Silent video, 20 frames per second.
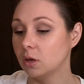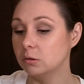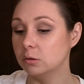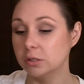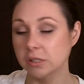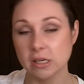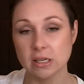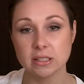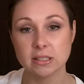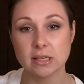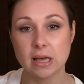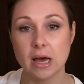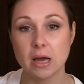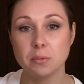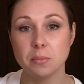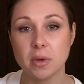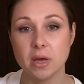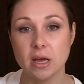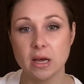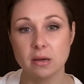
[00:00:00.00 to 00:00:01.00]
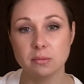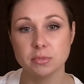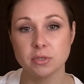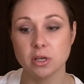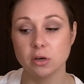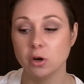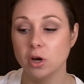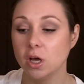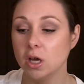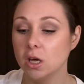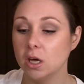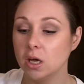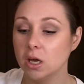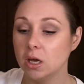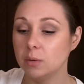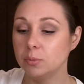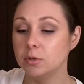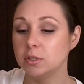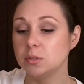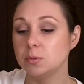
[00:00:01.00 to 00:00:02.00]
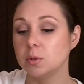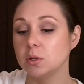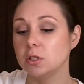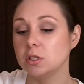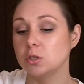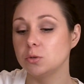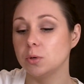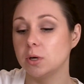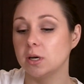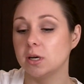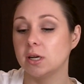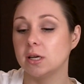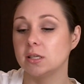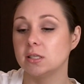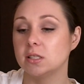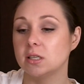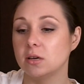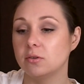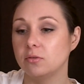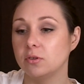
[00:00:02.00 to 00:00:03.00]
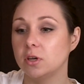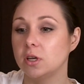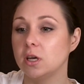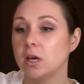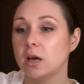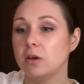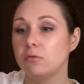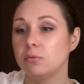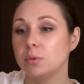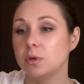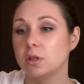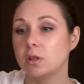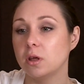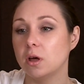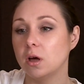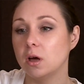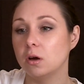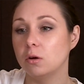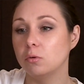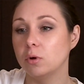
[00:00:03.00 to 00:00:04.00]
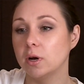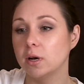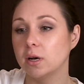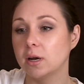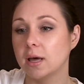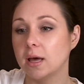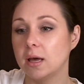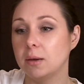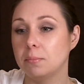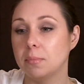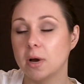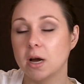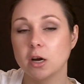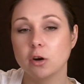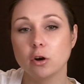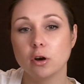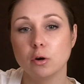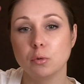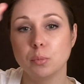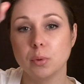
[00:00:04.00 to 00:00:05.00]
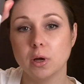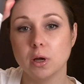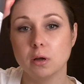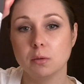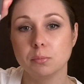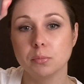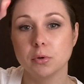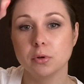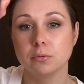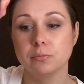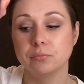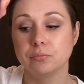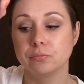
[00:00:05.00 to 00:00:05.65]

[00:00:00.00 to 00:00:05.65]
I was like, sign me up. So he puts me on this Retin A stuff, and he gave me the Retin A micro pump